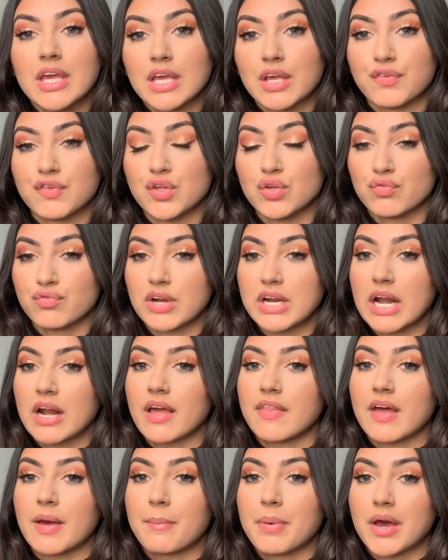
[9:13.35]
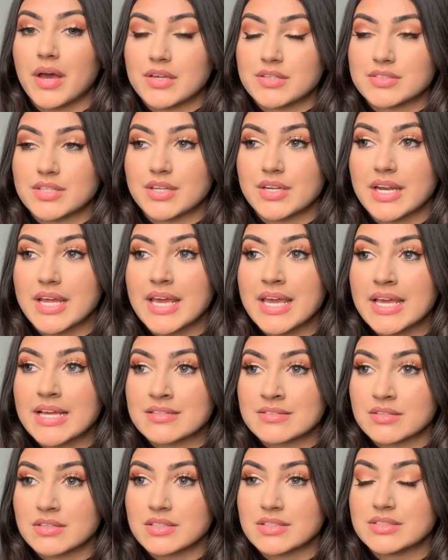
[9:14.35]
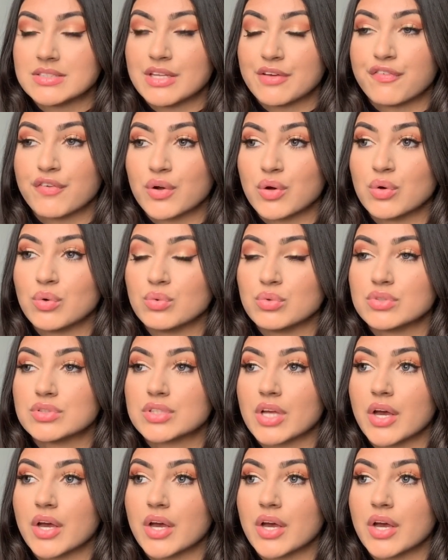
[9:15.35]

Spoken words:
If you really like that person, it is difficult.